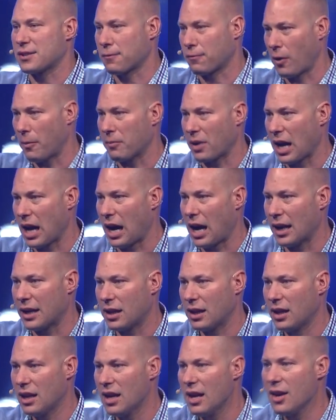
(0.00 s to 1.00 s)
from God.
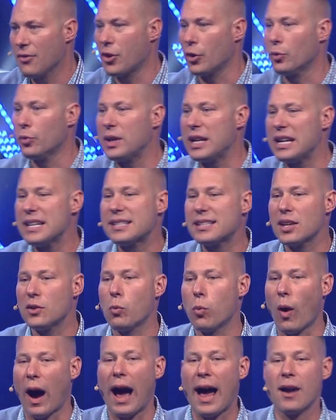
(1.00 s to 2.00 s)
The
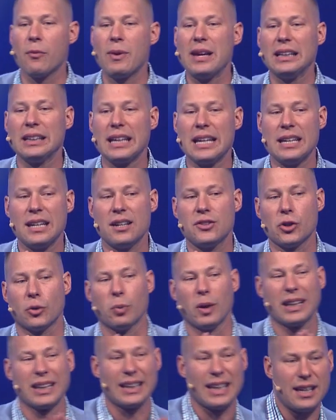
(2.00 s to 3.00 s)
reason why we lean into
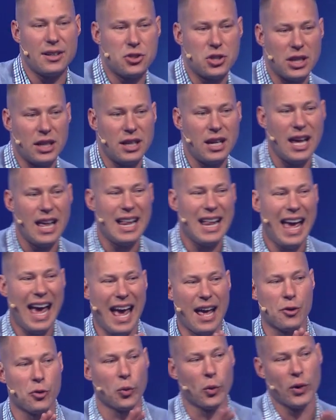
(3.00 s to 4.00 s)
religion
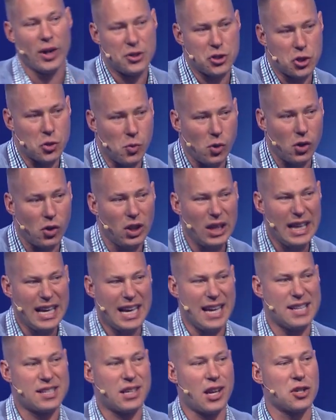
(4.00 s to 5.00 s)
and ritual
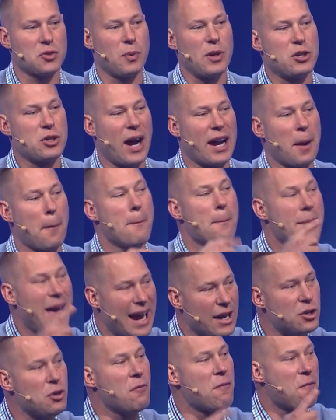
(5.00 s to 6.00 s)
is because we try to
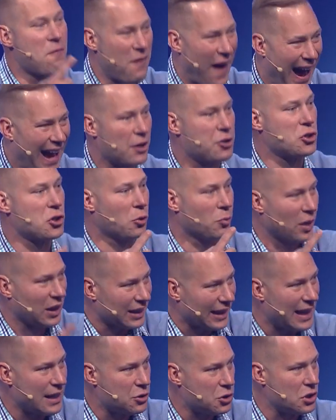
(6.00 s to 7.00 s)
manufacture
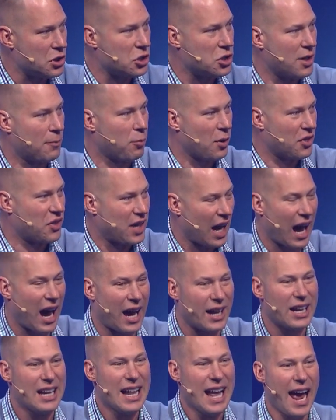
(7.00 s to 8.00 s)
relationship with
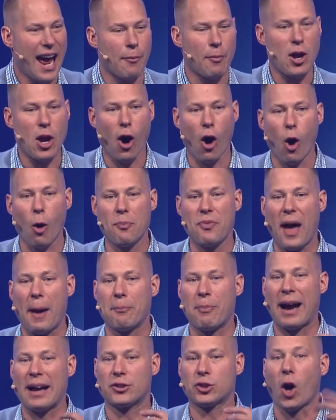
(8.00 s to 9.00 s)
God, and we hope that
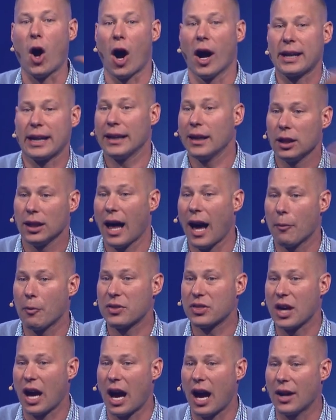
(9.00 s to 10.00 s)
by talking a lot
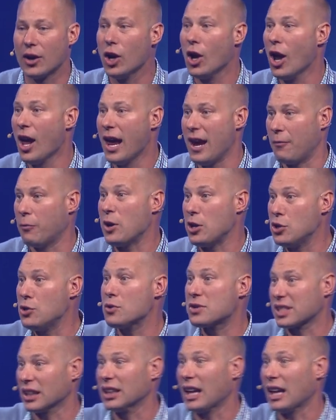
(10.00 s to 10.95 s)
with God, if we use a